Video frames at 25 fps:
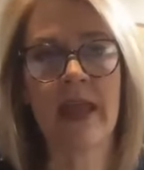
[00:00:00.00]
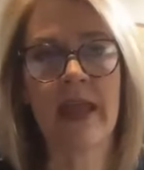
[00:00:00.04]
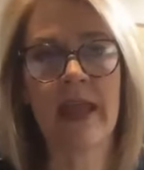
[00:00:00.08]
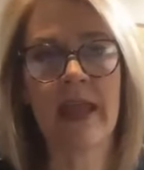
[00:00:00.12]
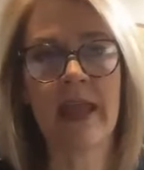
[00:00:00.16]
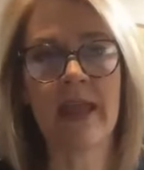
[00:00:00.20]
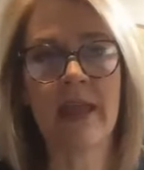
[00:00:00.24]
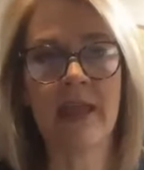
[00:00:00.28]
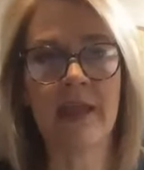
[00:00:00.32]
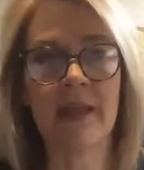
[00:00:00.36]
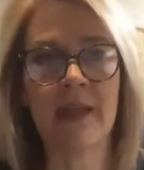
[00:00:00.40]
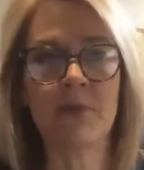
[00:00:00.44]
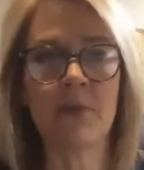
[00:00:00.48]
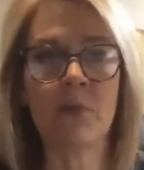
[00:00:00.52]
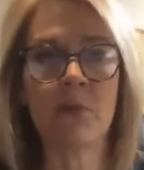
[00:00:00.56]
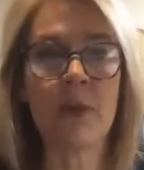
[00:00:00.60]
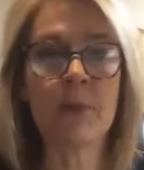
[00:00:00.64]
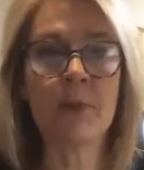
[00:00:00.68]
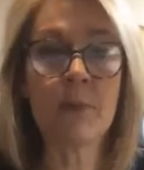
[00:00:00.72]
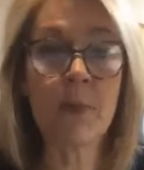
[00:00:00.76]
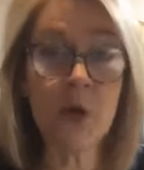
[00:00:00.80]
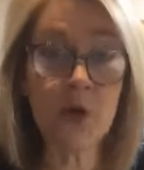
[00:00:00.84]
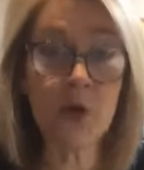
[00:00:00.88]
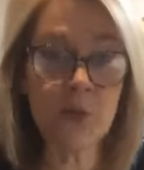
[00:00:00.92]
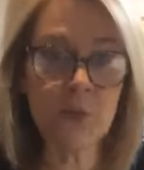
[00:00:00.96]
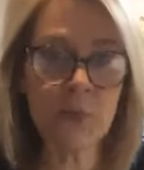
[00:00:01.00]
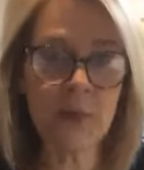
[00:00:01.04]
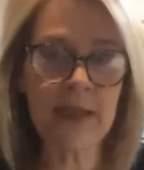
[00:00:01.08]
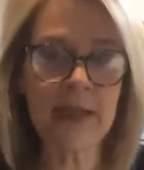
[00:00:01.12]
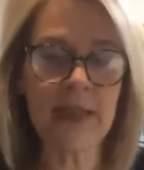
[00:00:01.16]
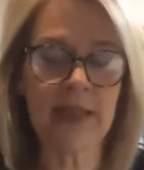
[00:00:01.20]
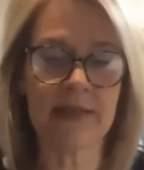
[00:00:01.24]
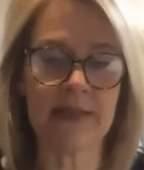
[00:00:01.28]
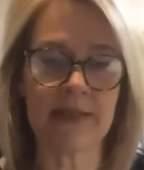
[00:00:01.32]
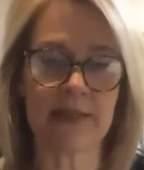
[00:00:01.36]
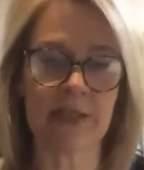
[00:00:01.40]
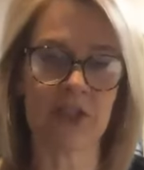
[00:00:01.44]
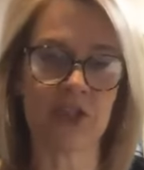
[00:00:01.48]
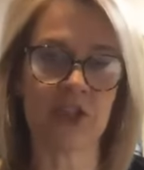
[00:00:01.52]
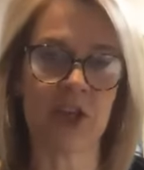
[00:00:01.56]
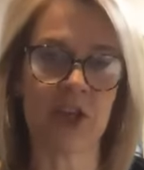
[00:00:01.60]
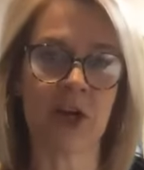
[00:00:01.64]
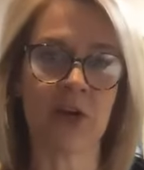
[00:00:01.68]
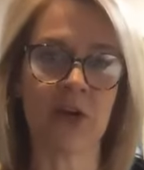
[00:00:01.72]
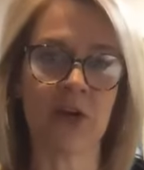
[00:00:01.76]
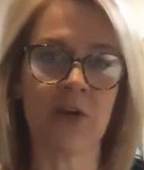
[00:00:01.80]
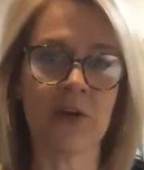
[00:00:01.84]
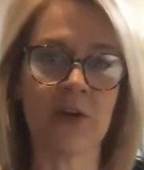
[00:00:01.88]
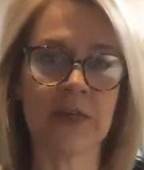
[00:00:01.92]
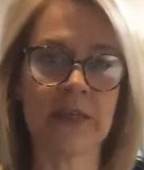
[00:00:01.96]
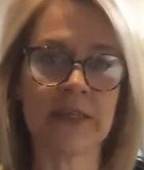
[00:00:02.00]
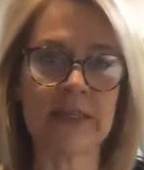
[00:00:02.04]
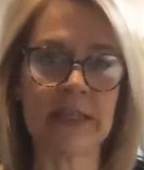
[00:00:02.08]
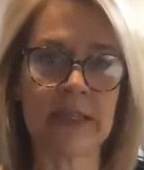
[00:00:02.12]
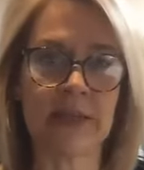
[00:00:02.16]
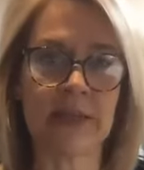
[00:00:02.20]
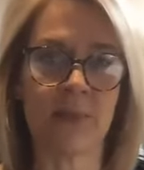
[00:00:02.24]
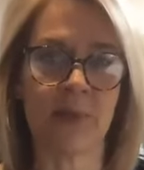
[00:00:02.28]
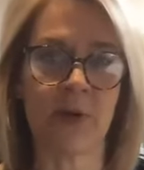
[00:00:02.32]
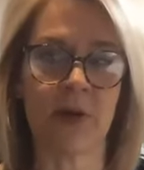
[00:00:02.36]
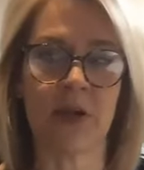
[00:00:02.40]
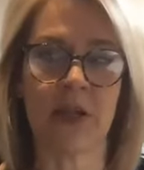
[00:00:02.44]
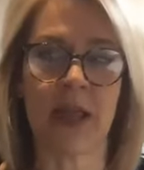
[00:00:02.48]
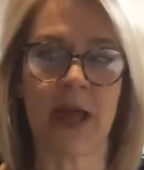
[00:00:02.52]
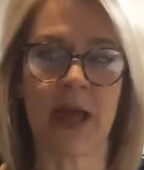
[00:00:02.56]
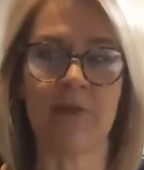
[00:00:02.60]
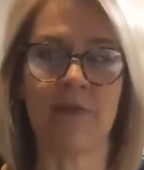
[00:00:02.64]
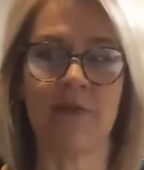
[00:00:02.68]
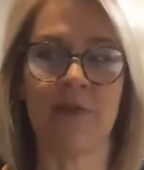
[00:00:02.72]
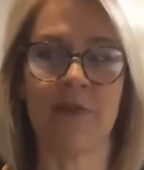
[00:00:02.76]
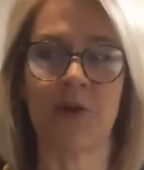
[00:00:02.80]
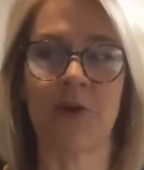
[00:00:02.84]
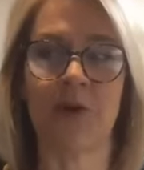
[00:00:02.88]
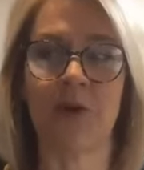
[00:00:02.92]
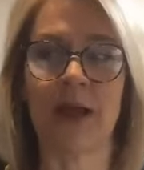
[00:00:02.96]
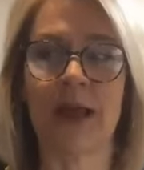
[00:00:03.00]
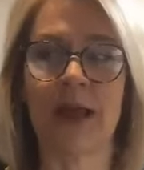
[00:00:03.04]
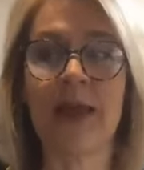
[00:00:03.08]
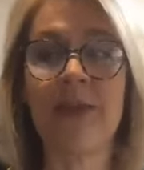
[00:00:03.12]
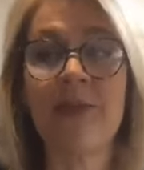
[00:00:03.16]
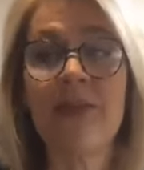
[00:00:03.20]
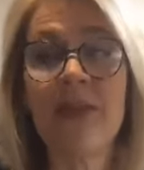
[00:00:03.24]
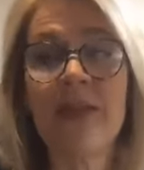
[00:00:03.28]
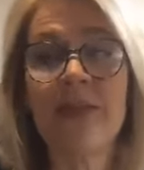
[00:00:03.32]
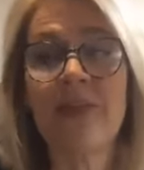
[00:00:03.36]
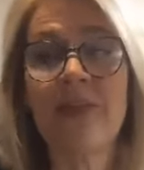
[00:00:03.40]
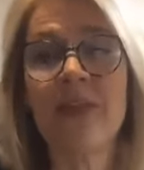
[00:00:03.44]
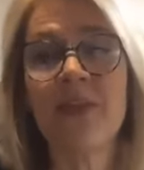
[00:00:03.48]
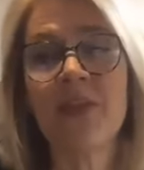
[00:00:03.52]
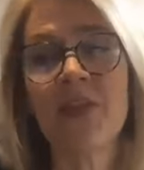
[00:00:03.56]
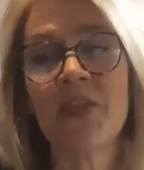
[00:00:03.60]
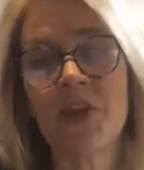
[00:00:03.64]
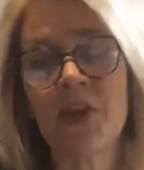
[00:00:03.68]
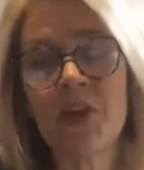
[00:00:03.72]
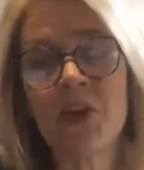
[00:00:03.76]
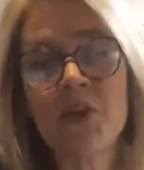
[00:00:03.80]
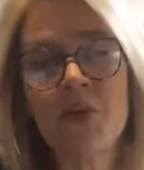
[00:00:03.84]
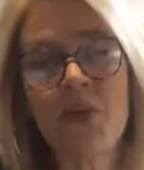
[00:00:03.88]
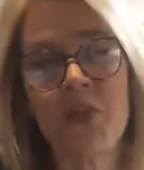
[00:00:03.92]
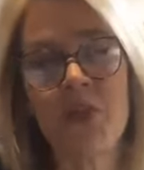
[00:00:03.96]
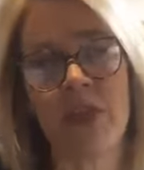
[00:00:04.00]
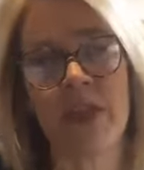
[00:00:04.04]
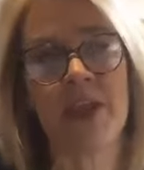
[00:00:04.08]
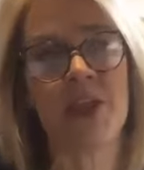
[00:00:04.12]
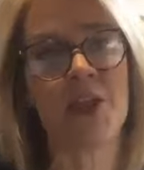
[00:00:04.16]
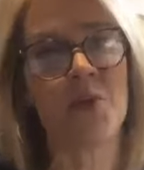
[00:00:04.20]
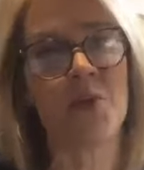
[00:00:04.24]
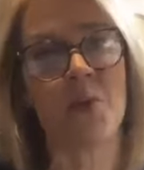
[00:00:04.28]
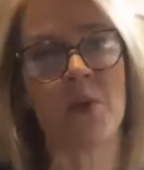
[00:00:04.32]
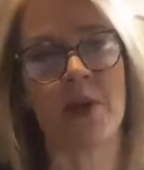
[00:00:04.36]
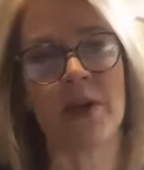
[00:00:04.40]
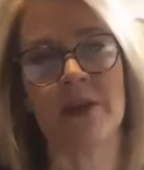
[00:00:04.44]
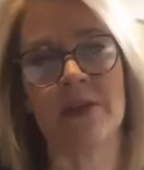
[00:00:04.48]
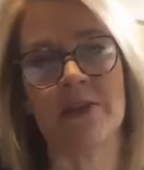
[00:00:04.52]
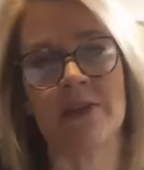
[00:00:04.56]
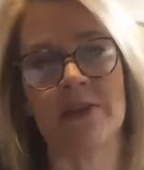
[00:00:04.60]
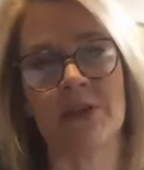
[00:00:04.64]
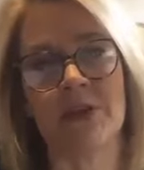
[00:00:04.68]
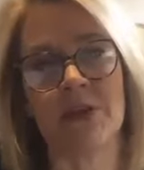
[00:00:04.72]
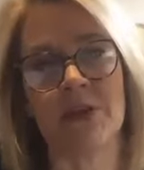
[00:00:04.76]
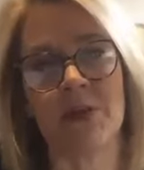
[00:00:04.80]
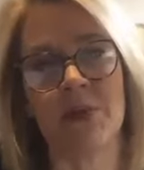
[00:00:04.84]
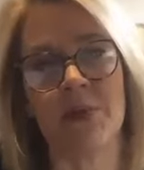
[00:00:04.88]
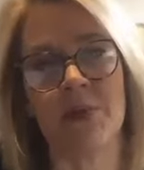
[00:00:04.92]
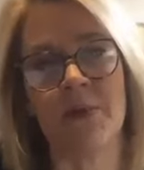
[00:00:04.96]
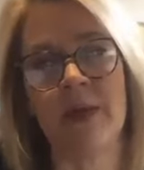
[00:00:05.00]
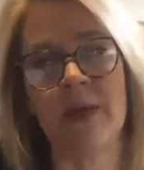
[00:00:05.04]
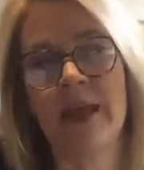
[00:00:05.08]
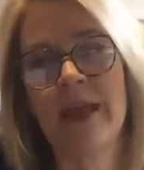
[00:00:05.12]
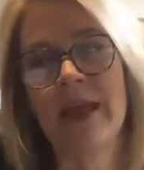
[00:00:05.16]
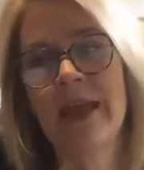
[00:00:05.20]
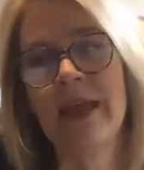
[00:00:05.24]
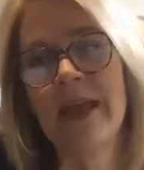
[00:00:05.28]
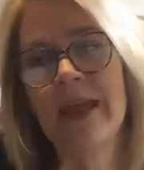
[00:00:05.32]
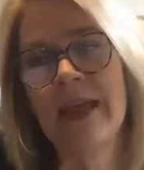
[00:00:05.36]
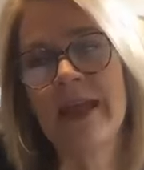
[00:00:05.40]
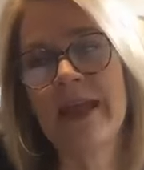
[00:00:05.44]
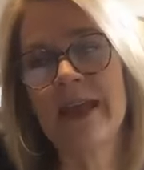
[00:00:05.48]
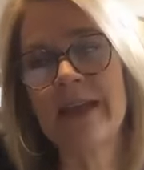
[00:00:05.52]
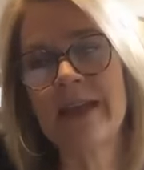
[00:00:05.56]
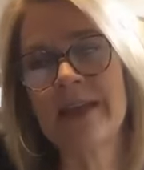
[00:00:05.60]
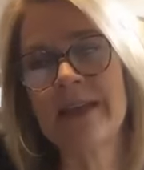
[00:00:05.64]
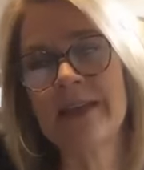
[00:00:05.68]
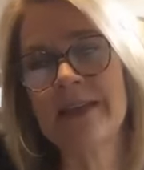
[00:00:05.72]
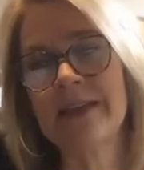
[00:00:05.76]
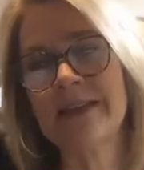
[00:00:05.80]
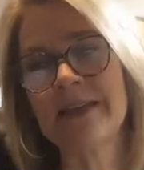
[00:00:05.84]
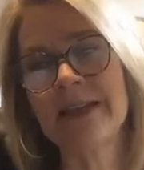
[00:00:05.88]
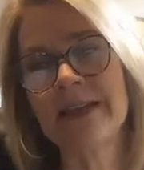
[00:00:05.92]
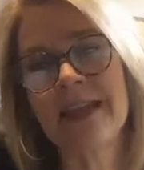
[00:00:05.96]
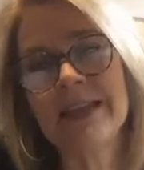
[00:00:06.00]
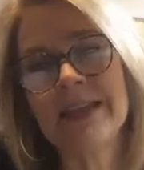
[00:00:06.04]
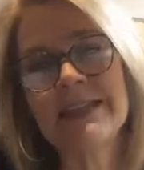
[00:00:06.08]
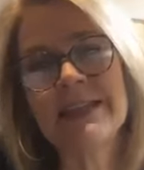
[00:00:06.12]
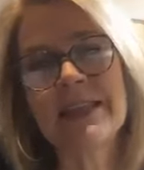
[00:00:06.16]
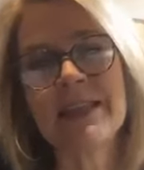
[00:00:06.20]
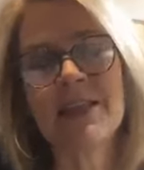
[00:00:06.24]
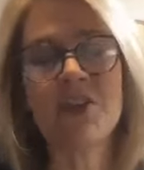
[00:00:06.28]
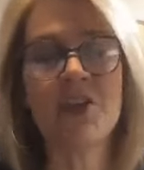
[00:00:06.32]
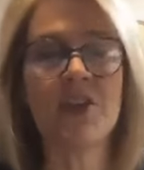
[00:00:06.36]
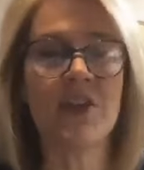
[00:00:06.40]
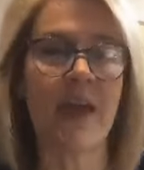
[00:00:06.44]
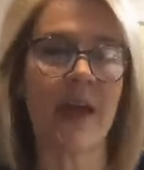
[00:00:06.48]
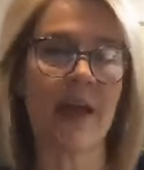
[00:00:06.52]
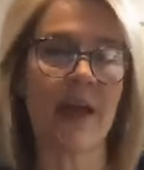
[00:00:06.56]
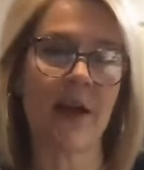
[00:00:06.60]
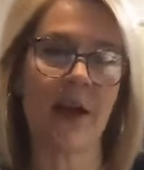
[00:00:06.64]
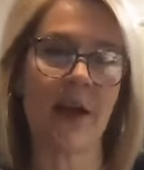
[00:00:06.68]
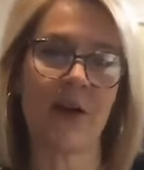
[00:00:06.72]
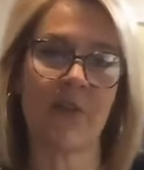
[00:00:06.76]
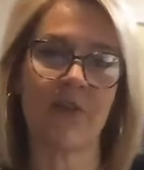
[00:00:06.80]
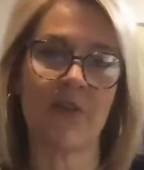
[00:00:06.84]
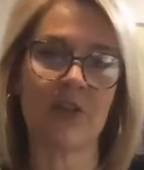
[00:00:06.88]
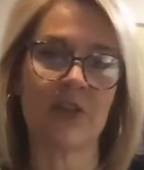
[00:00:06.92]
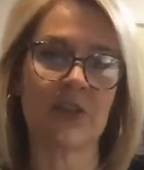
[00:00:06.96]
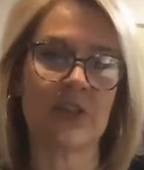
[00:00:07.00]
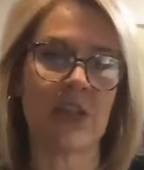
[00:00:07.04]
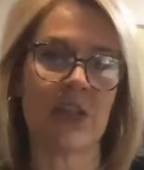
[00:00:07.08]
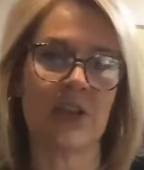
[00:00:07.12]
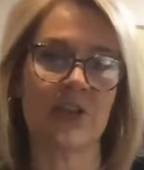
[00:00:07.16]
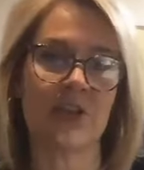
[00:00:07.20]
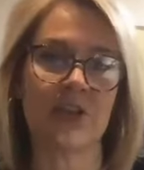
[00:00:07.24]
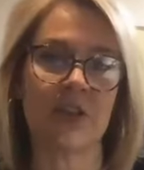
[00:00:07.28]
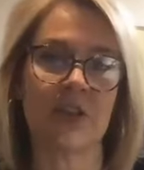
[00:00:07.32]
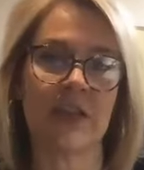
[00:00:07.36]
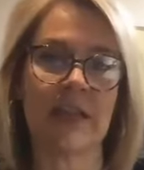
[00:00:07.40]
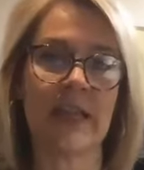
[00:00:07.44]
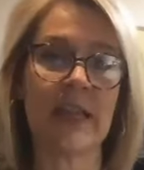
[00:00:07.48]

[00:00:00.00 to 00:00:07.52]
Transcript: And we both began to share on a deeper level. And then the third thing you want to do is continue that conversation.